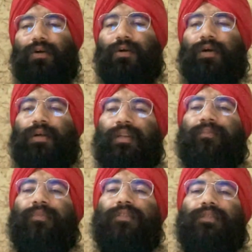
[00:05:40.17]

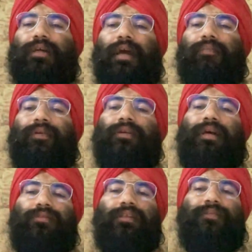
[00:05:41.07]
Numbers have been
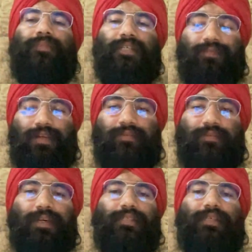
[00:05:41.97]
actually specified
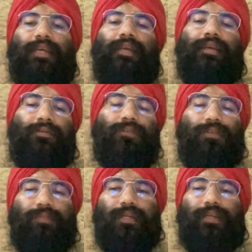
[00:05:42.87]
by us. AI cannot
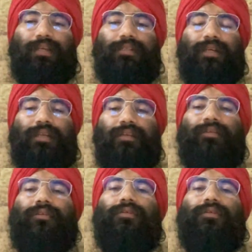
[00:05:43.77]
automatically assign it.